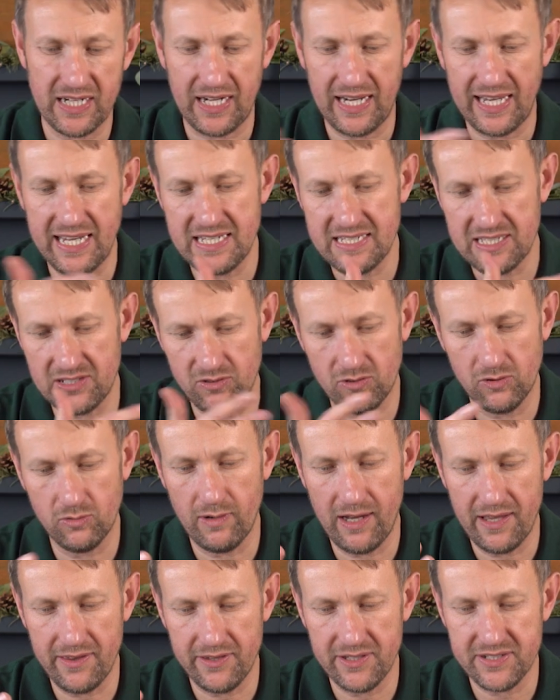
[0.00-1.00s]
clays in all
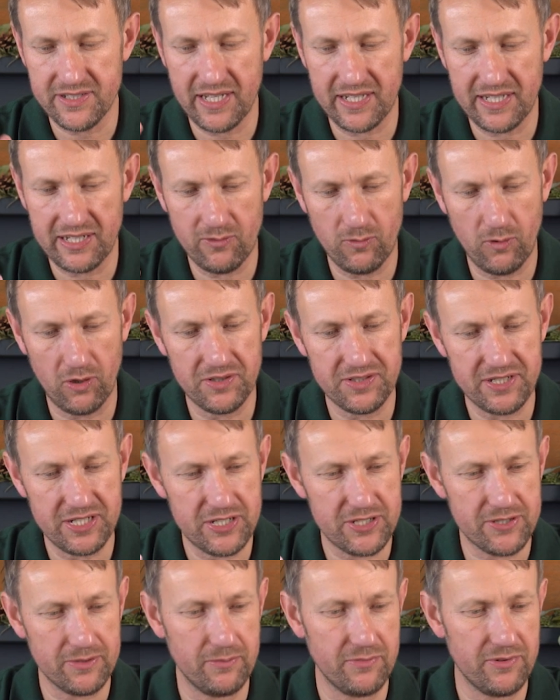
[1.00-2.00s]
weathers, and they wanted
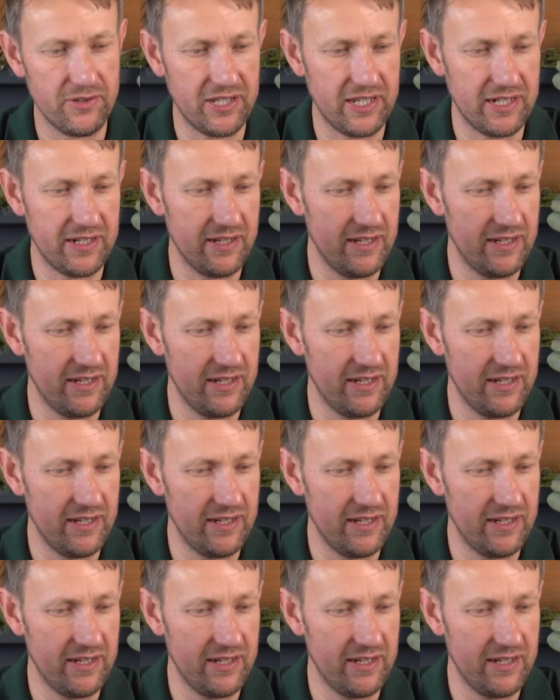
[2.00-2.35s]
something.